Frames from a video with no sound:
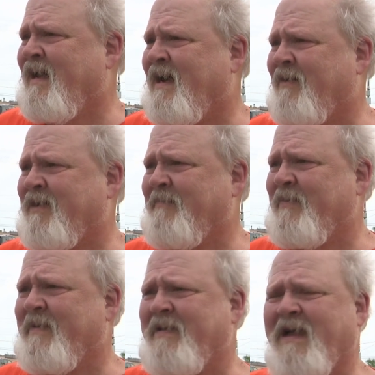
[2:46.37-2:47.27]
I'll keep
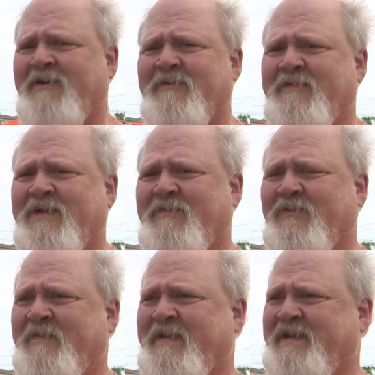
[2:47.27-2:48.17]
them at
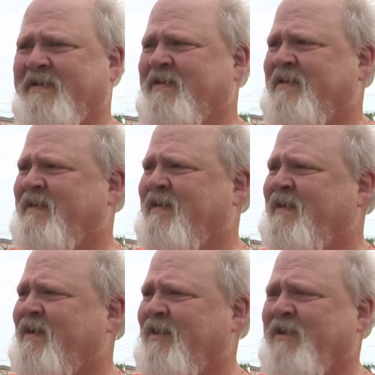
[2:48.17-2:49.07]
home and
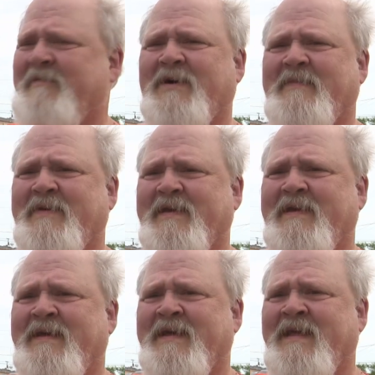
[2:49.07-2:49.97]
clean them up
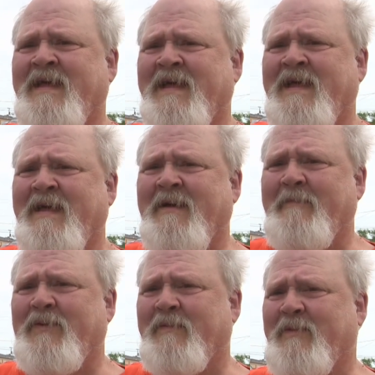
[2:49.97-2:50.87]
and
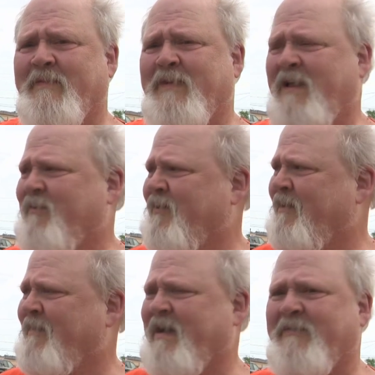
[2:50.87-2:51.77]
put them
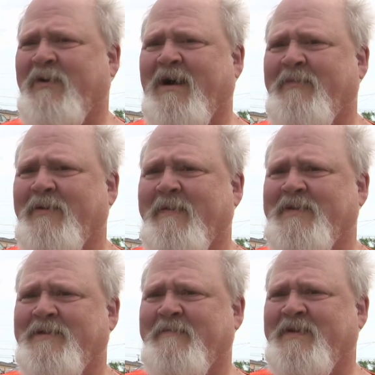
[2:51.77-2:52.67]
around my property
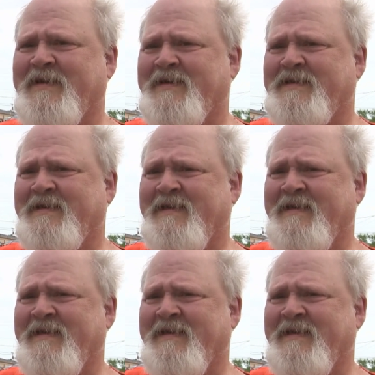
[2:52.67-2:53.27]
someplace